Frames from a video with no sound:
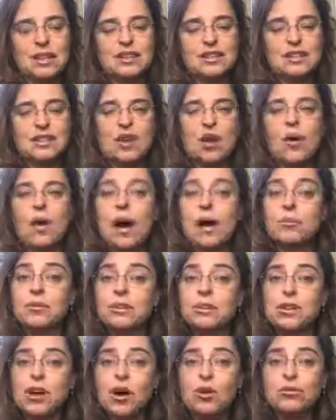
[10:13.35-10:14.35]
So I
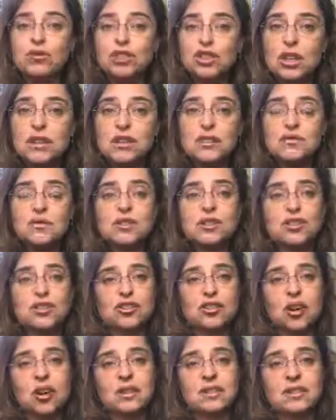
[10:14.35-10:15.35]
would go just for the
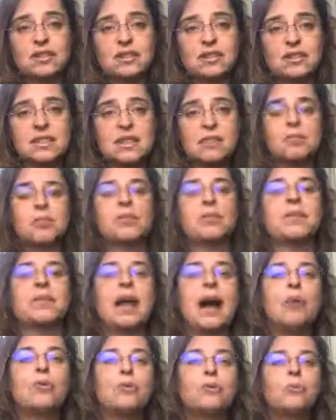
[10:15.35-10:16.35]
sauna and the steam room, and
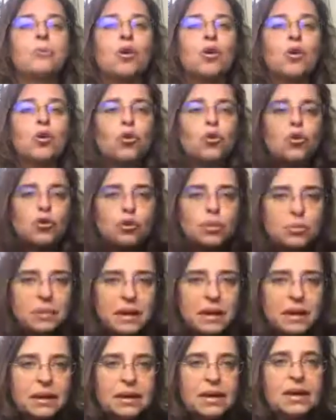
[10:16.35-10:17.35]
that would pull
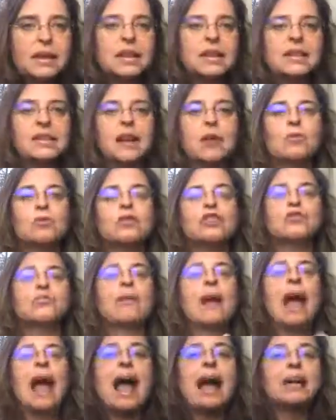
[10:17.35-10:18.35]
me, that would
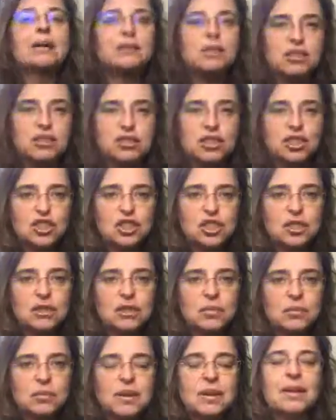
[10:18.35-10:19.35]
drag me to the
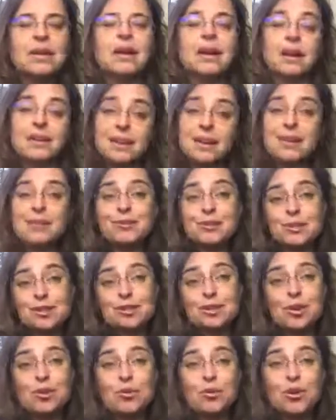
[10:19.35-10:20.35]
gym, and then I would
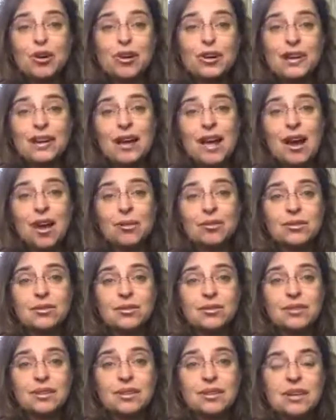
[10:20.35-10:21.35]
start working out.
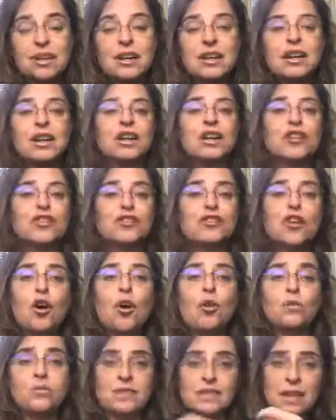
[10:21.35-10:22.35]

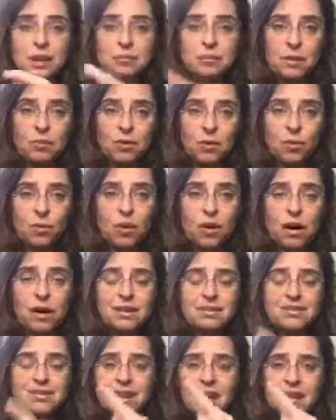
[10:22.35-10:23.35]
So step number
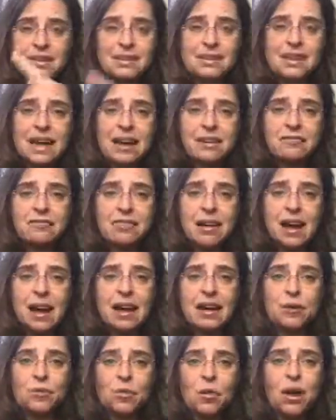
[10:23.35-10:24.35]
1,
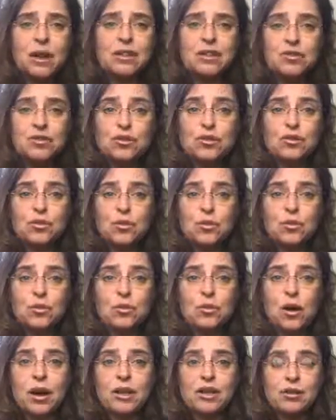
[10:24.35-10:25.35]
identify what you do,
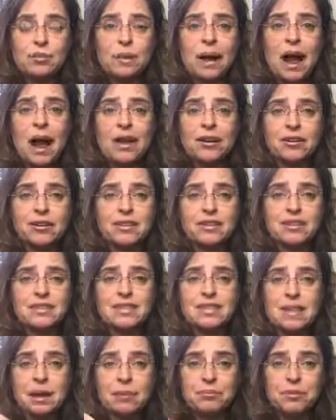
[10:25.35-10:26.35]
what your pattern is.
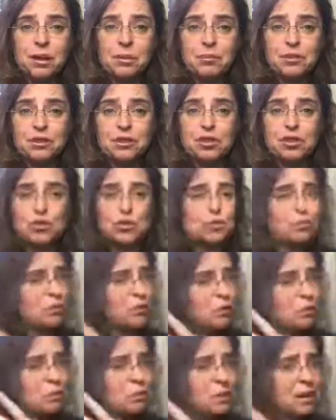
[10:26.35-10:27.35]
Step number 2,
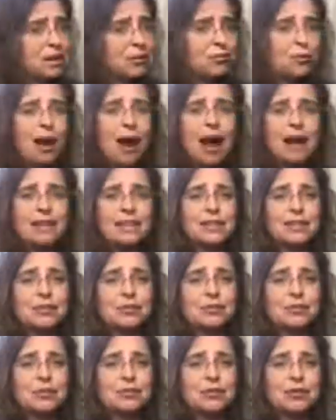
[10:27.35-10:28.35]
put a big rock in your
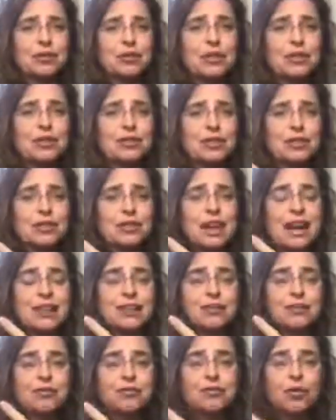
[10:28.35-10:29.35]
river so that
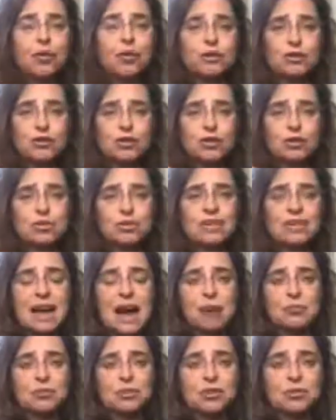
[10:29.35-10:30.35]
you're forced to
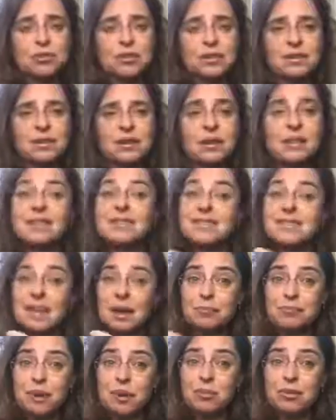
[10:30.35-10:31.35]
adapt to it.
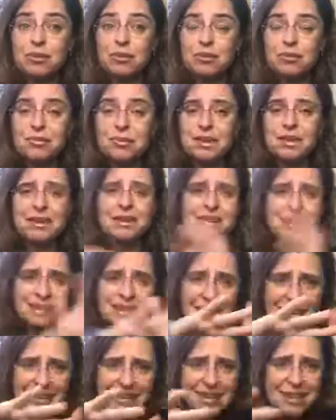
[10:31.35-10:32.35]
Step number 3,
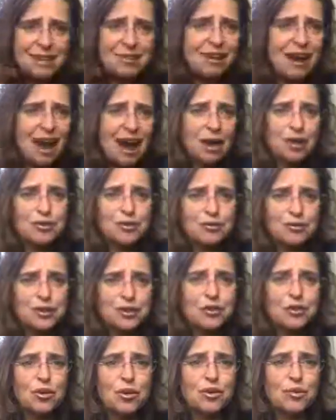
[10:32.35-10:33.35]
now that you're out of
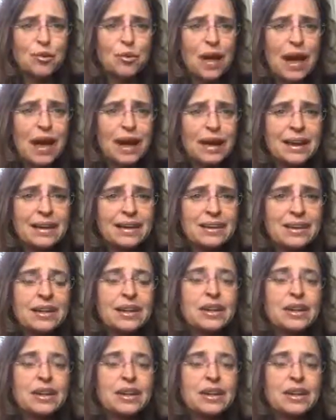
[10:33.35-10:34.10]
your own way,